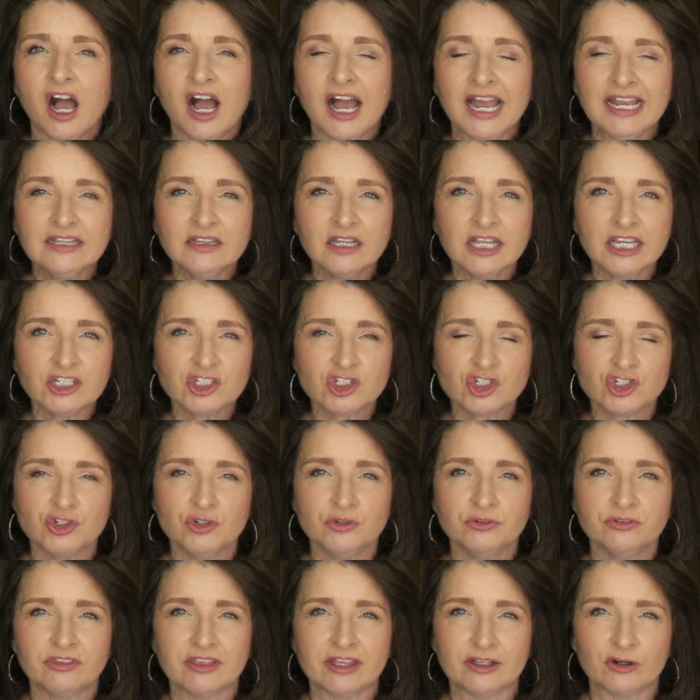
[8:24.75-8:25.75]
I like
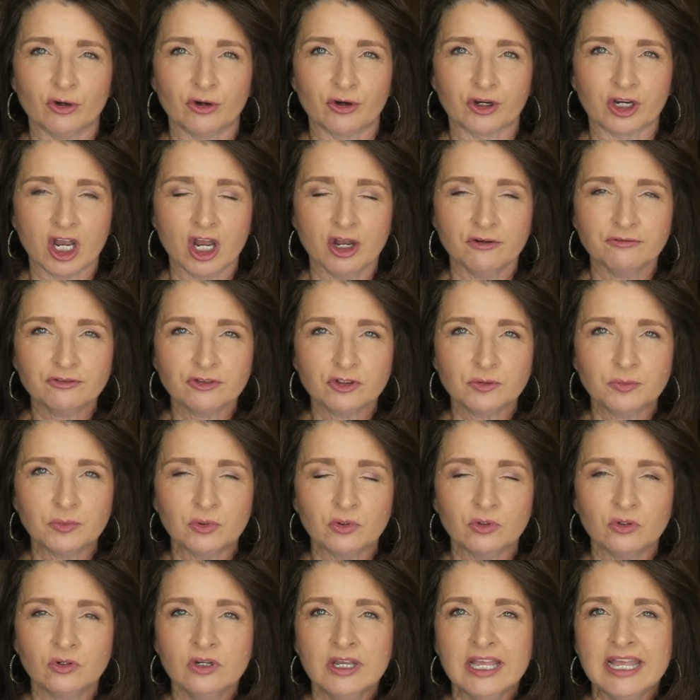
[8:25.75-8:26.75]
shoes that are
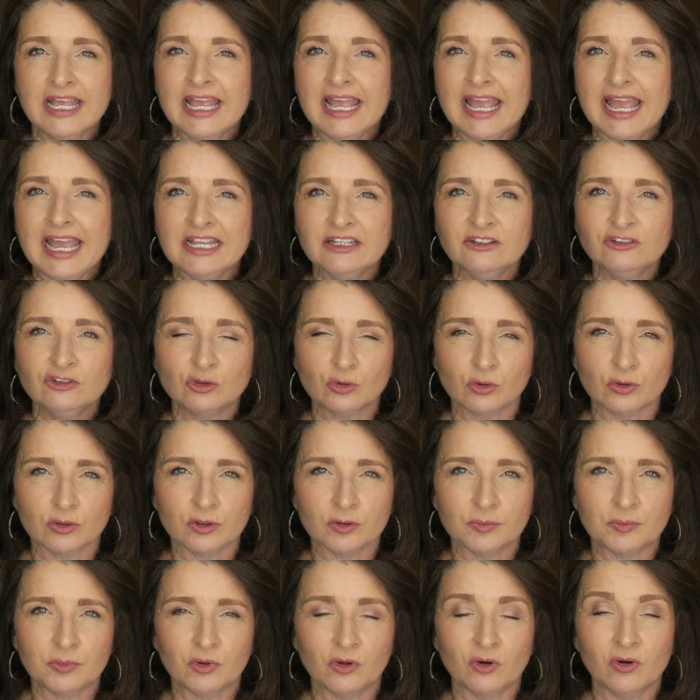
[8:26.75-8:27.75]
comfortable and
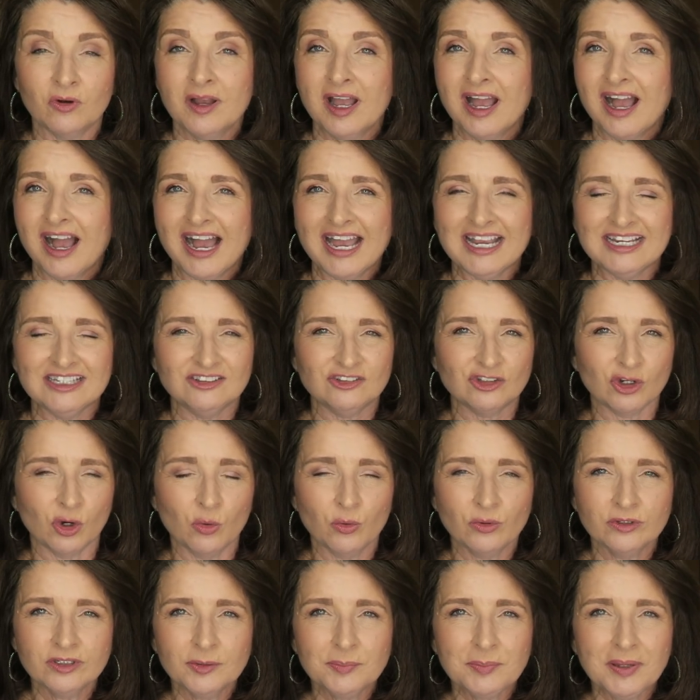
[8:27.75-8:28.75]
durable. I
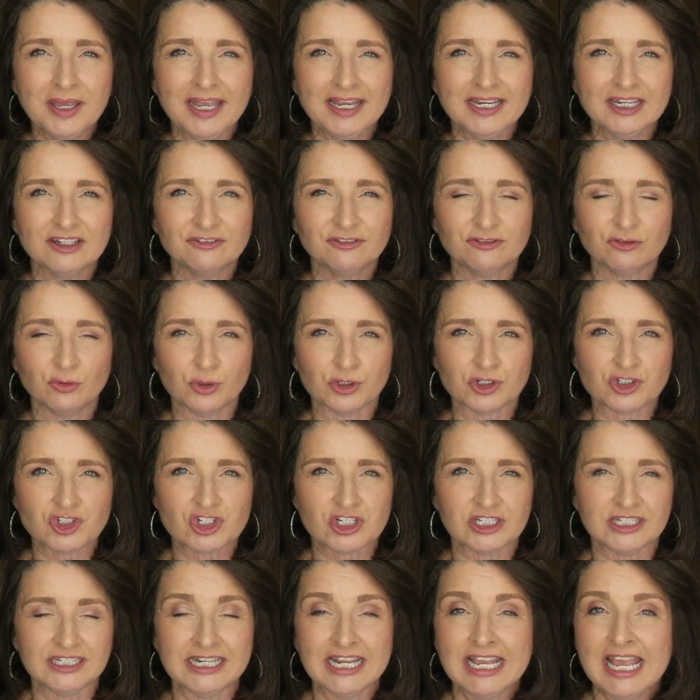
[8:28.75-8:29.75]
don't want to pay a
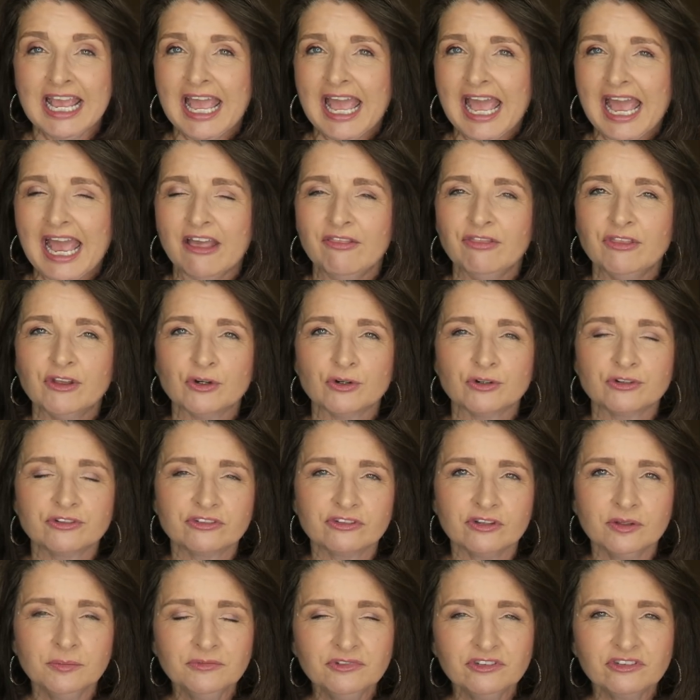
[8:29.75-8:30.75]
fortune, and there are
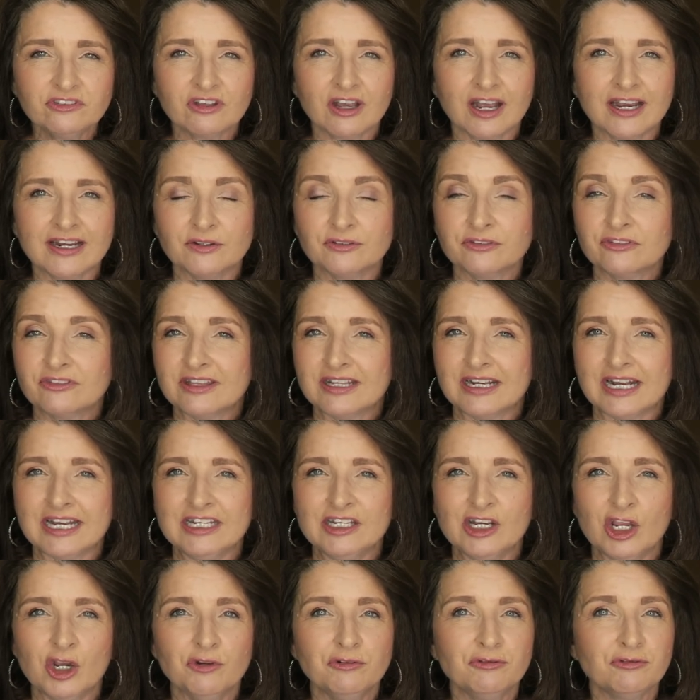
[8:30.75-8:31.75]
some styles that I
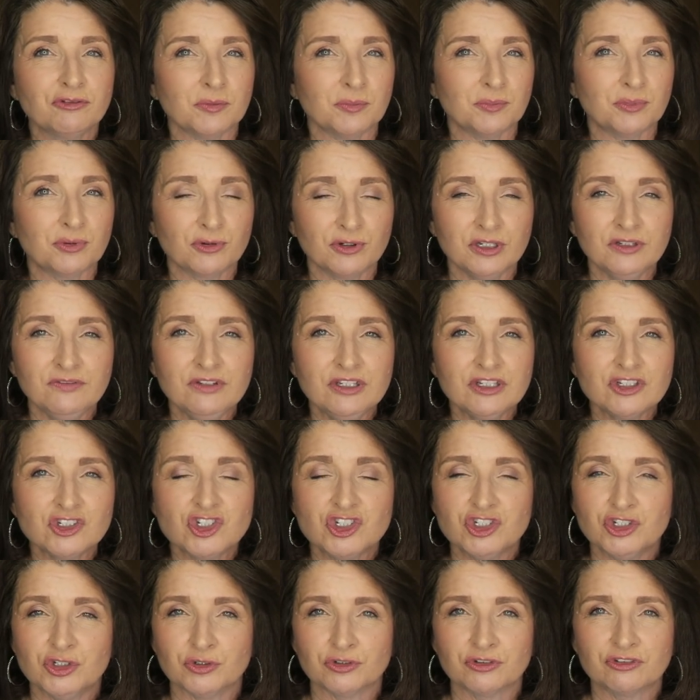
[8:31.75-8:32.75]
know from
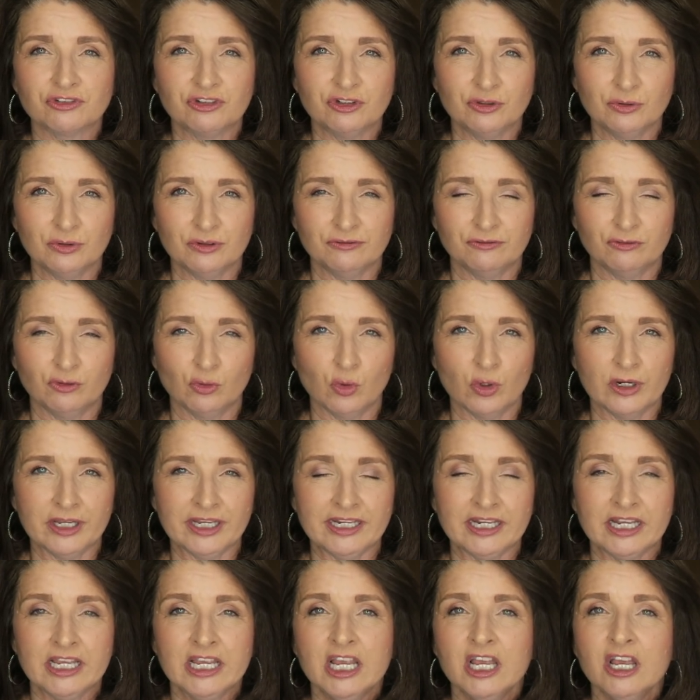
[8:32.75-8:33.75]
previous years to
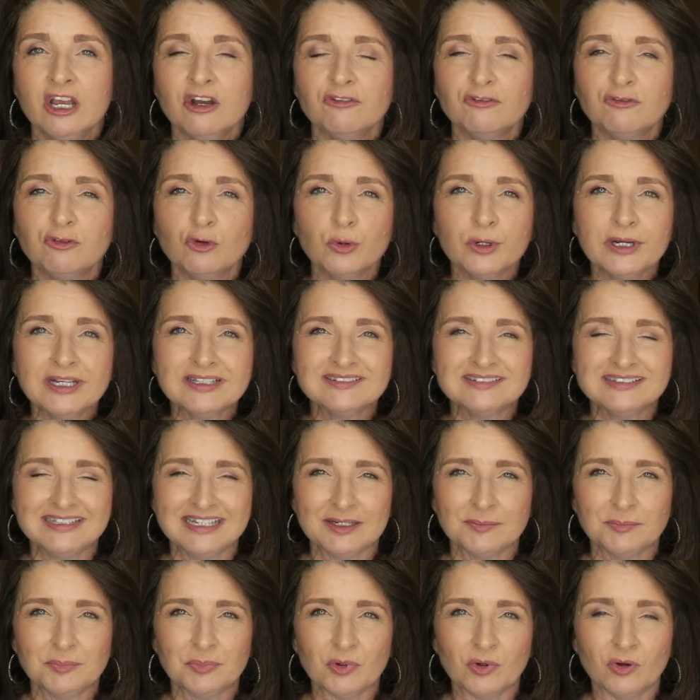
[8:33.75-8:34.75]
avoid. For
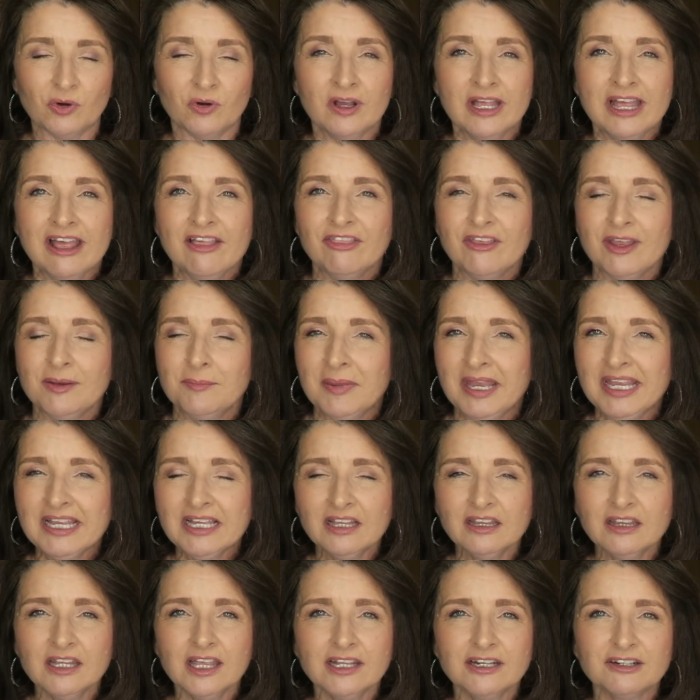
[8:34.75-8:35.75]
example, they
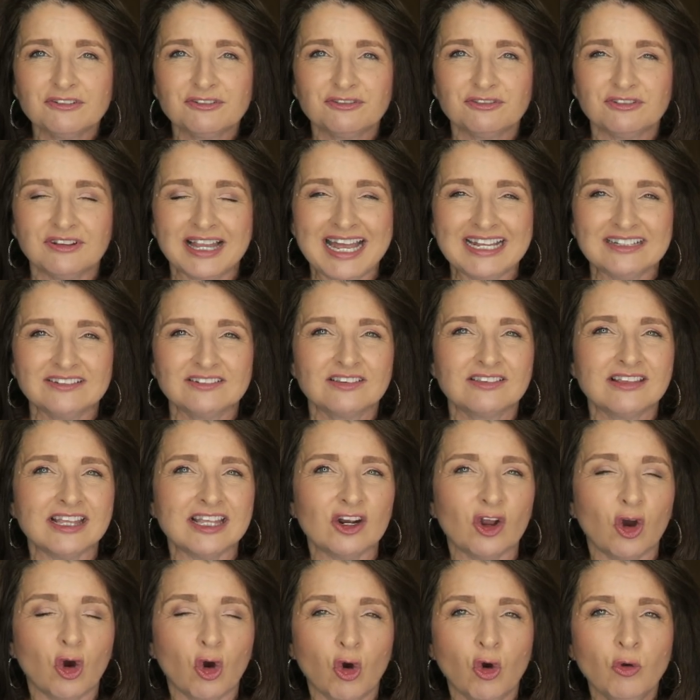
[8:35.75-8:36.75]
make a lot of flats
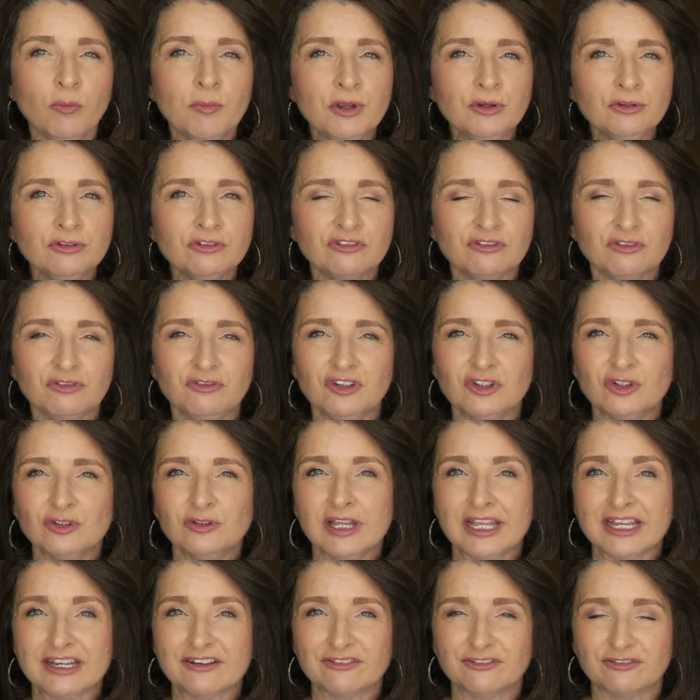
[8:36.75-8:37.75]
that almost feel
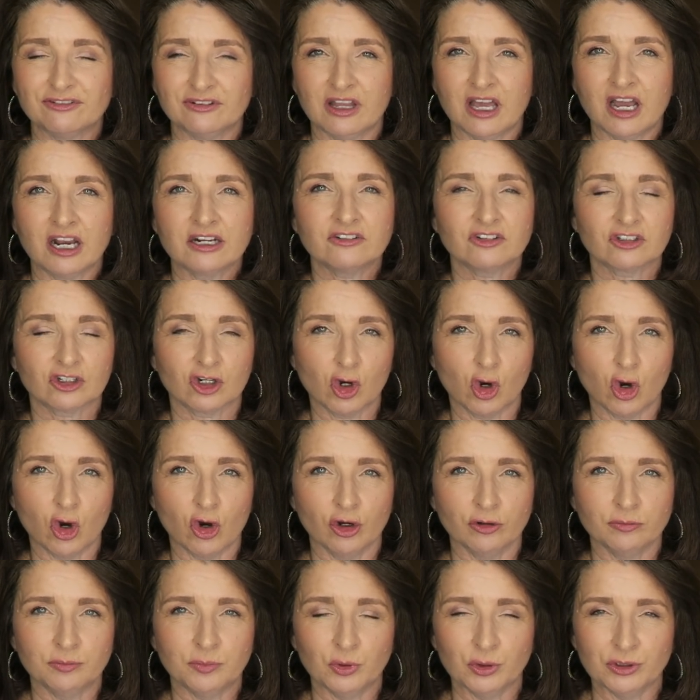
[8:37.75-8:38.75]
like flocked
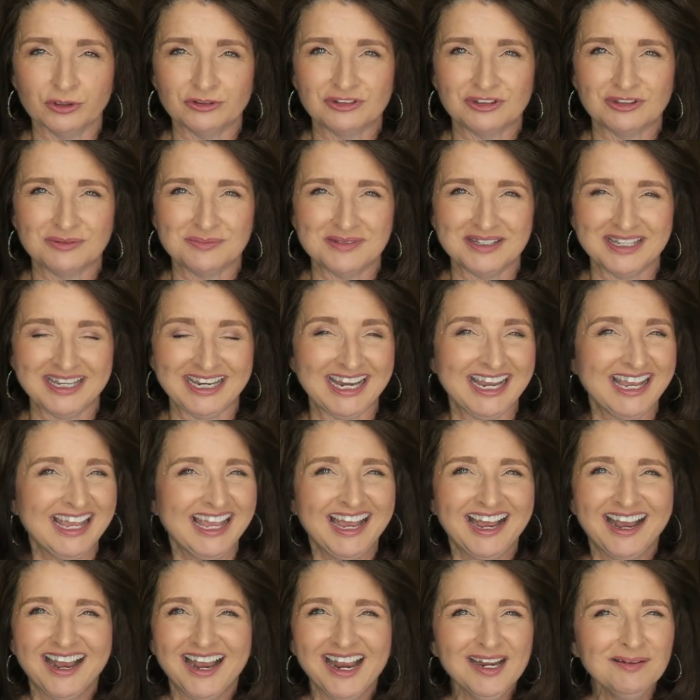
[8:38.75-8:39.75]
cardboard to me.
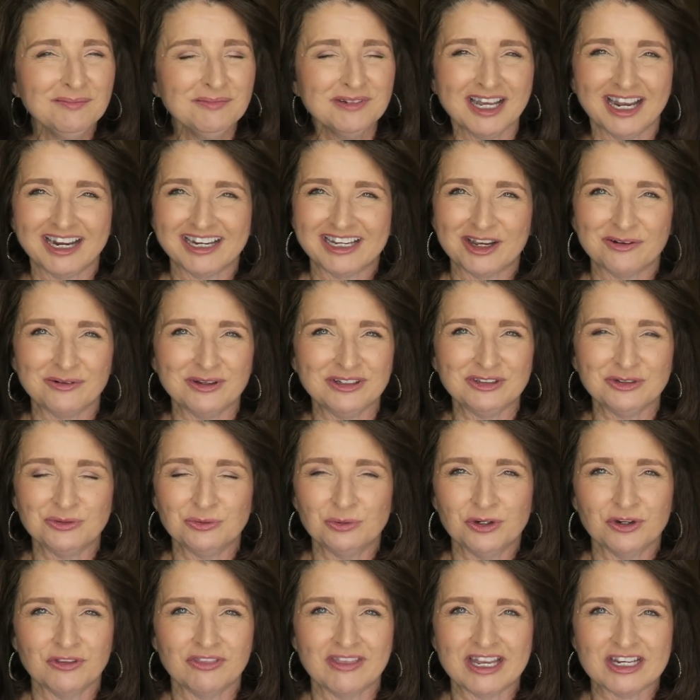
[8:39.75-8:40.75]
I'm not going to
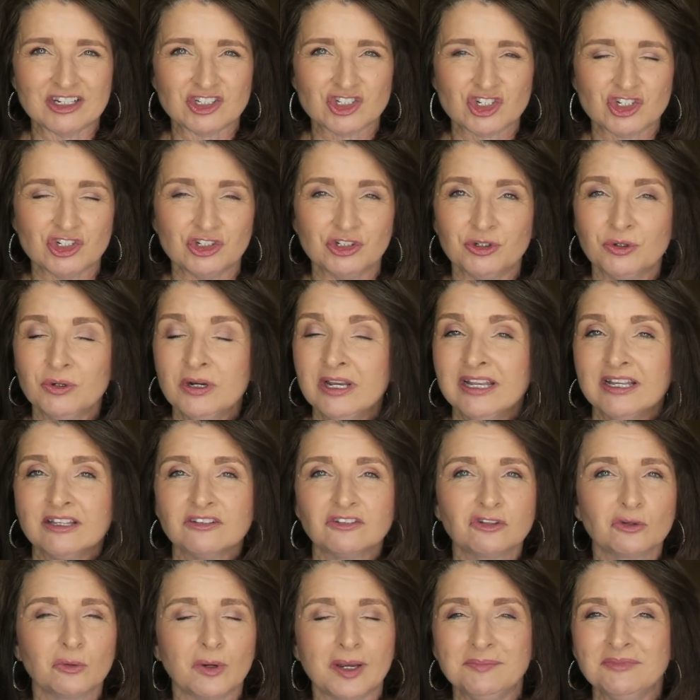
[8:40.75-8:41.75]
wear that shoe,
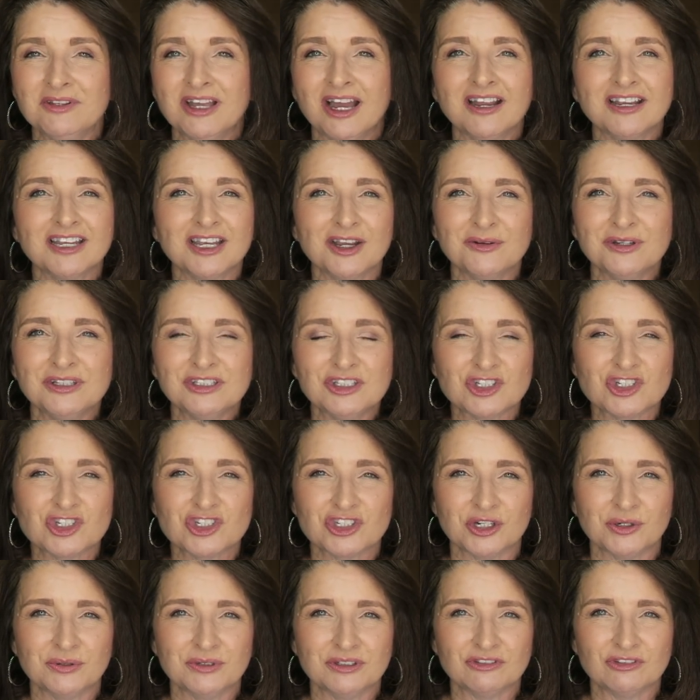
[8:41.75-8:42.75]
so I'm not going to
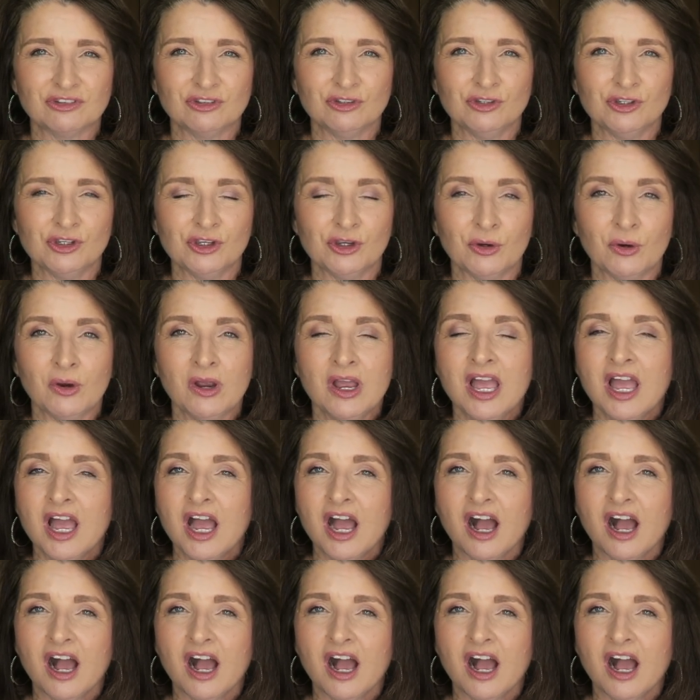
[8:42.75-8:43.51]
show it to you.